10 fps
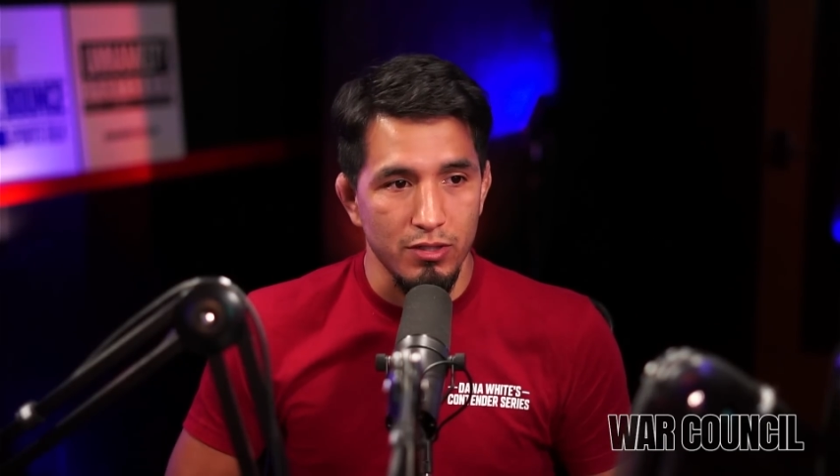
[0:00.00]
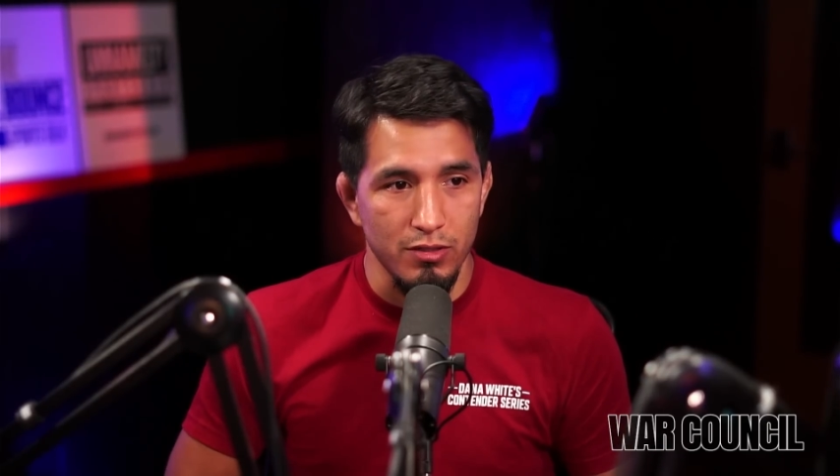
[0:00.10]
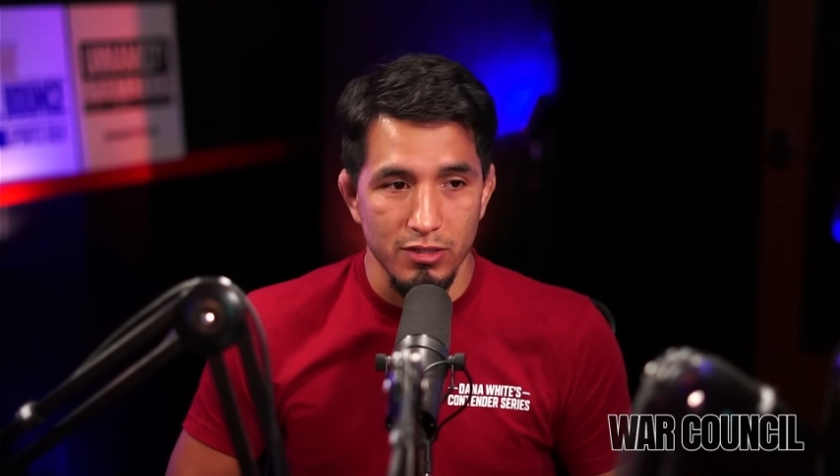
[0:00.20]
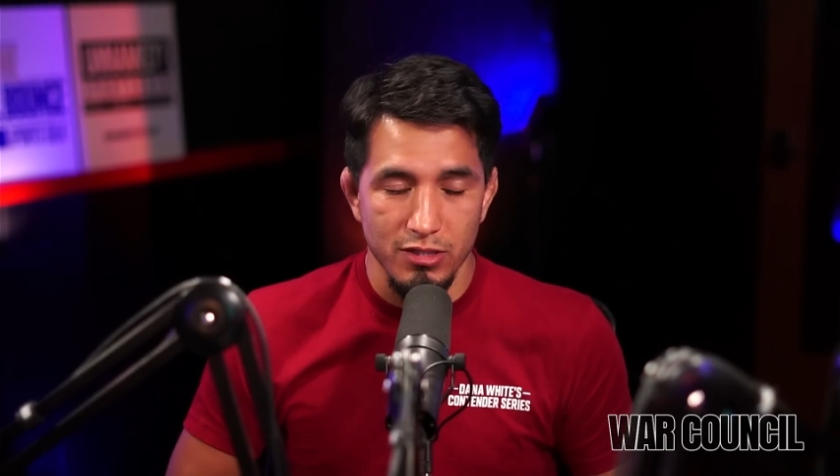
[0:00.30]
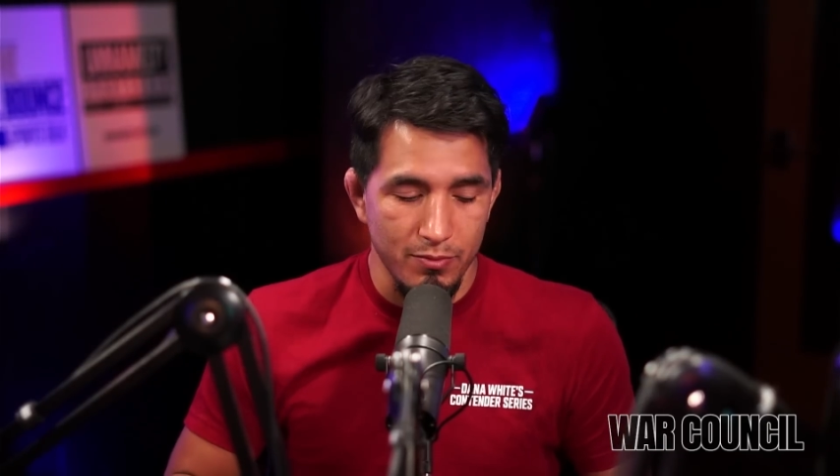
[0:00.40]

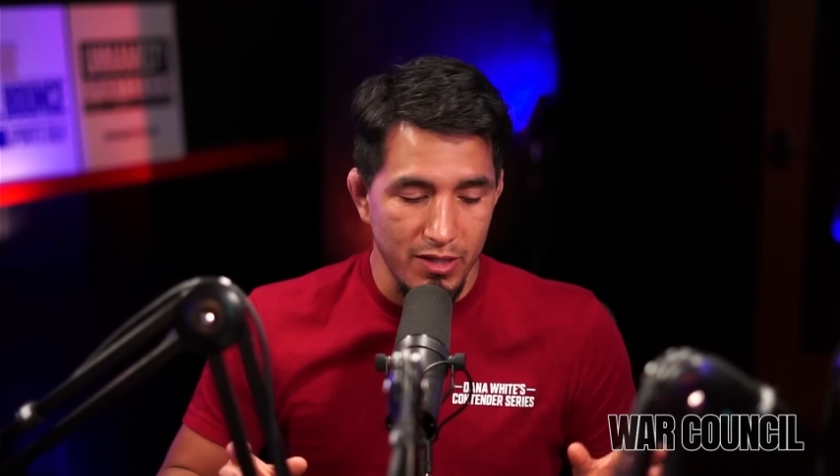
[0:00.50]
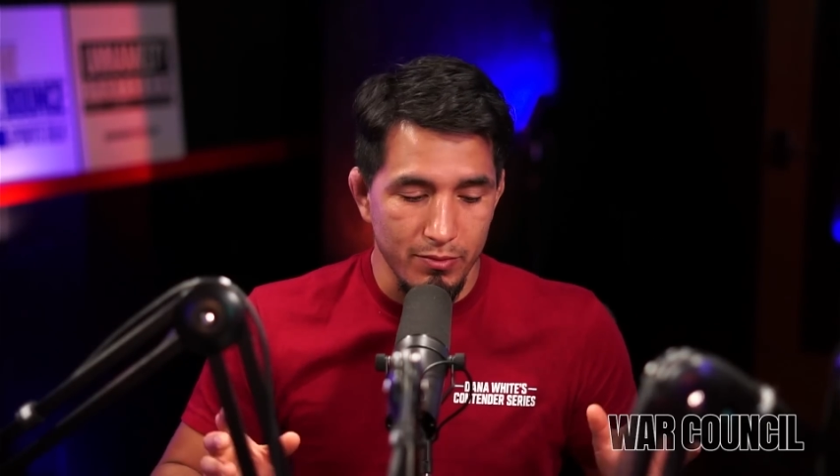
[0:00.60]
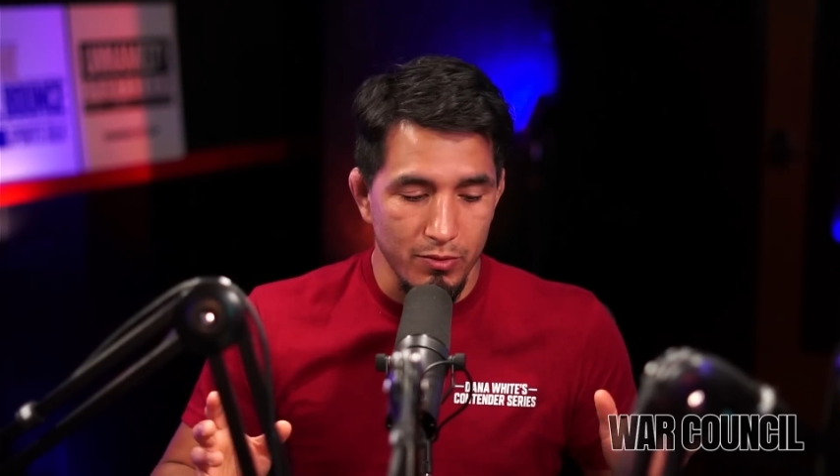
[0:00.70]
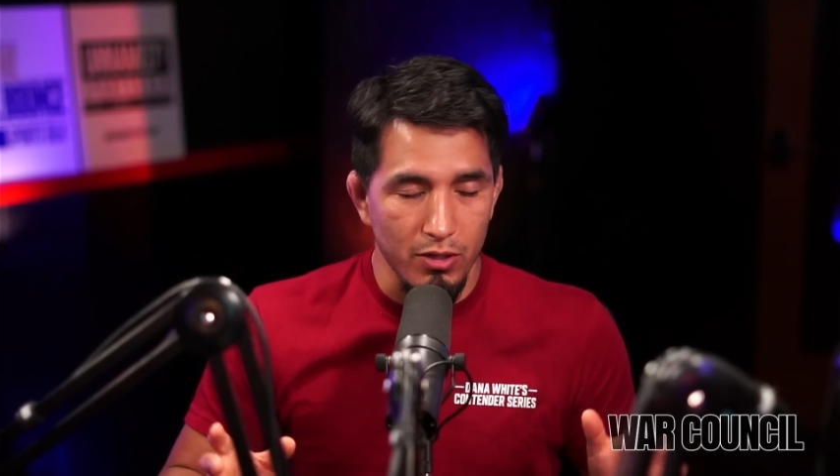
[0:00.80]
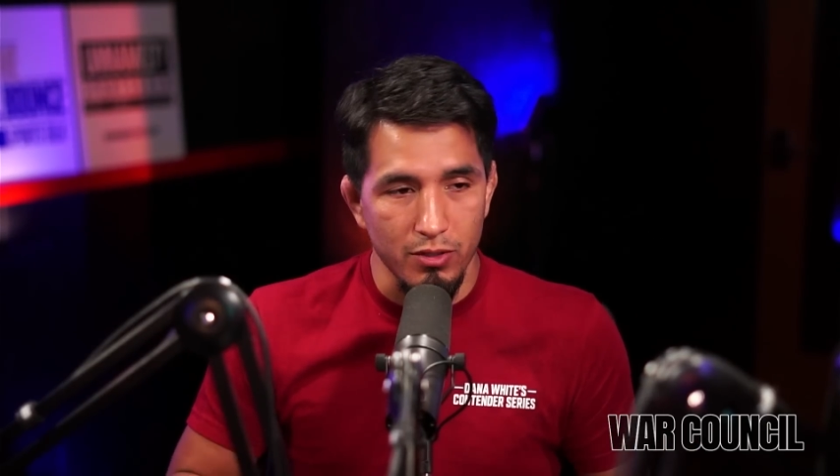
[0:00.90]
He's gonna be able
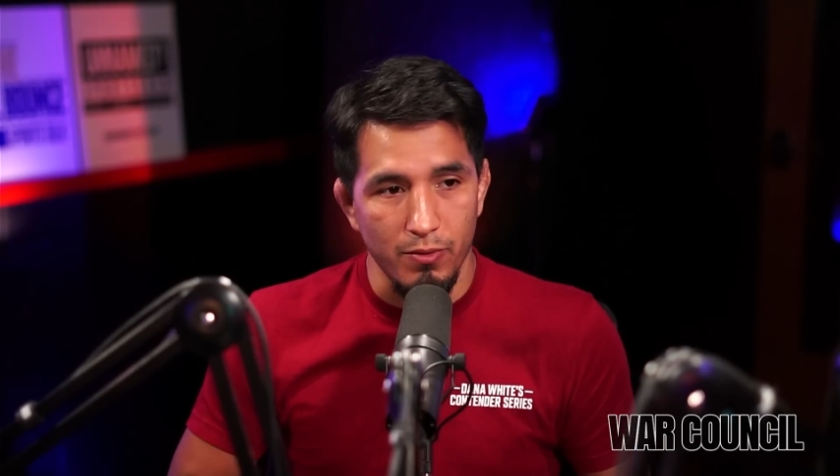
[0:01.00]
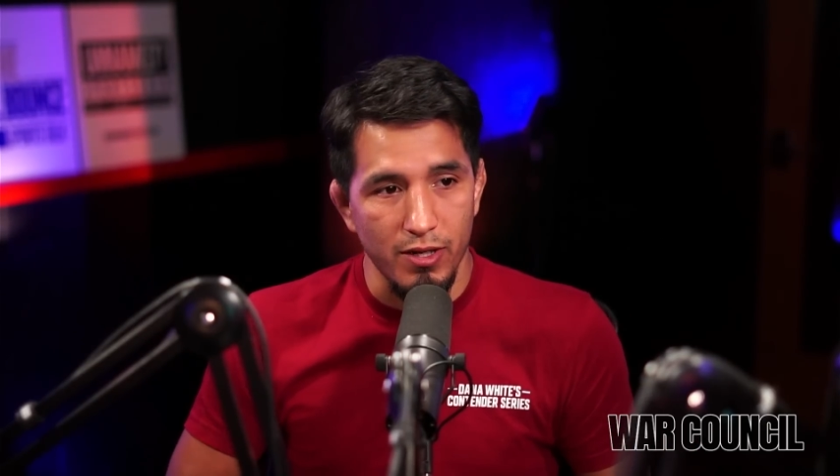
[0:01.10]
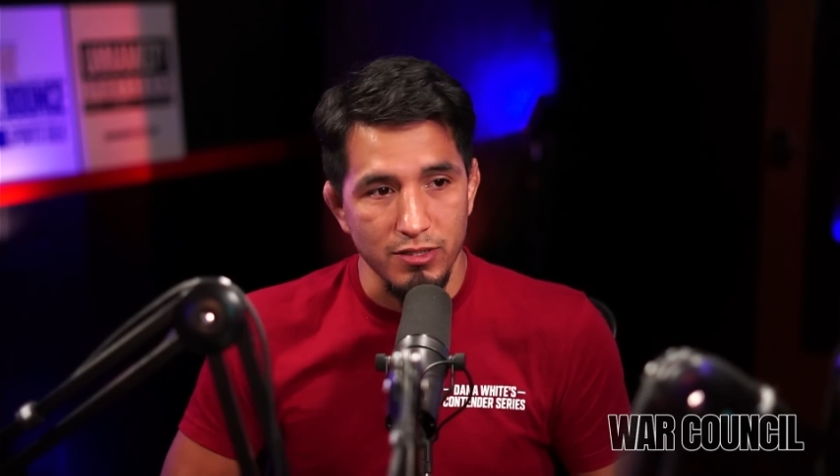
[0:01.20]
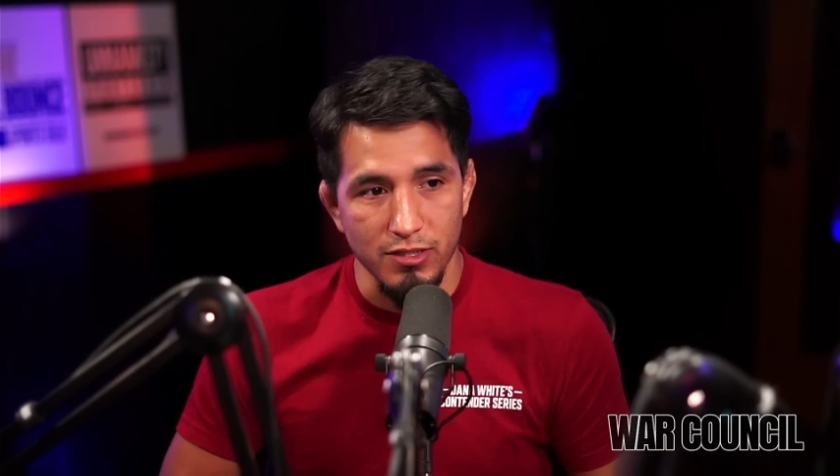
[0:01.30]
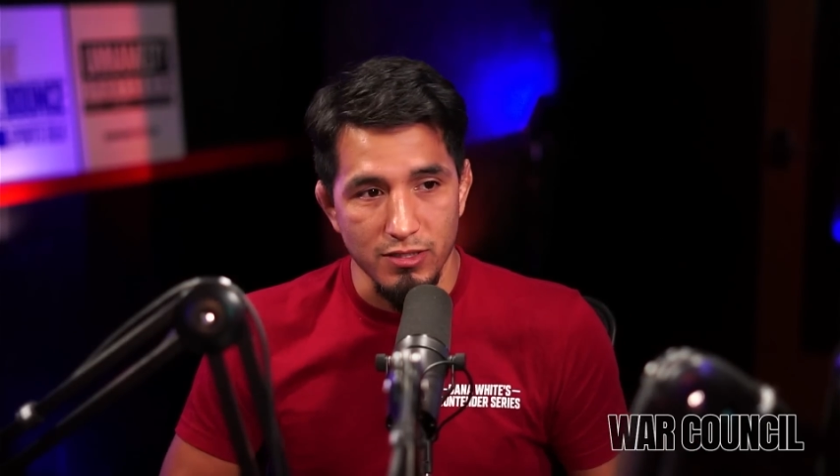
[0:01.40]
to walk
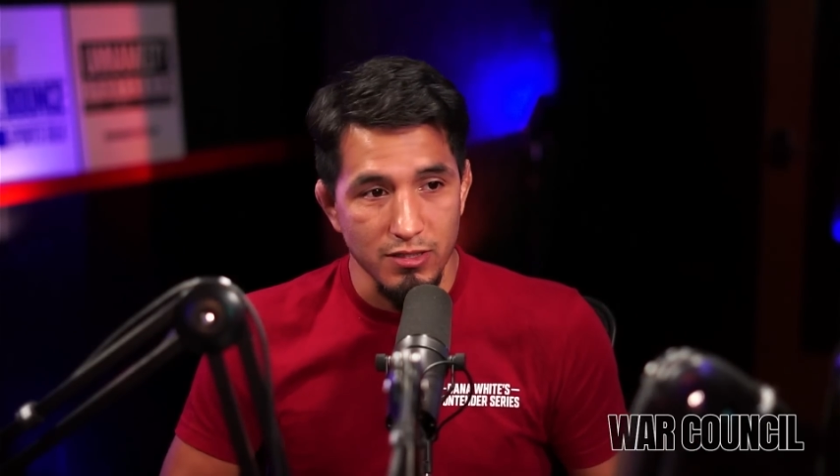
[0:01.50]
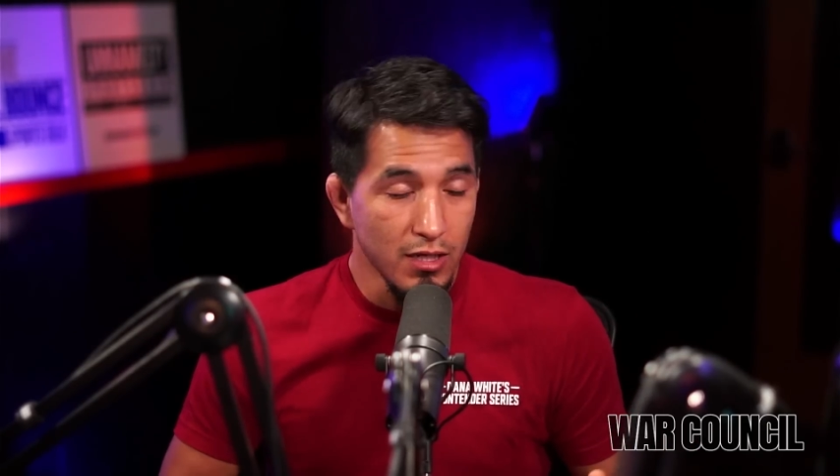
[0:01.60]
around you, because